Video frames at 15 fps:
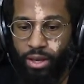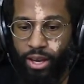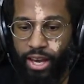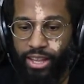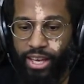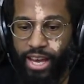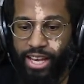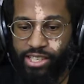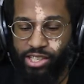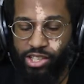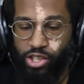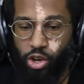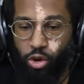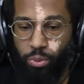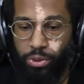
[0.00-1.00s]
And then as
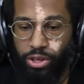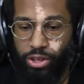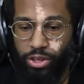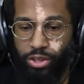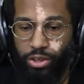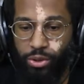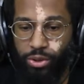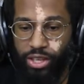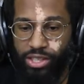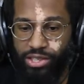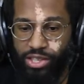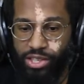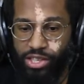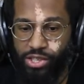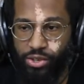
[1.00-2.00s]
it's open, you'll get
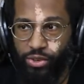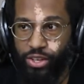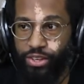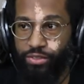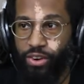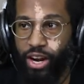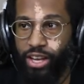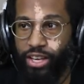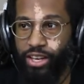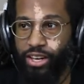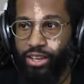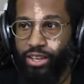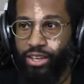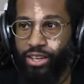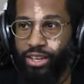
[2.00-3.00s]
to the screen right
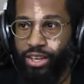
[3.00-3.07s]
here.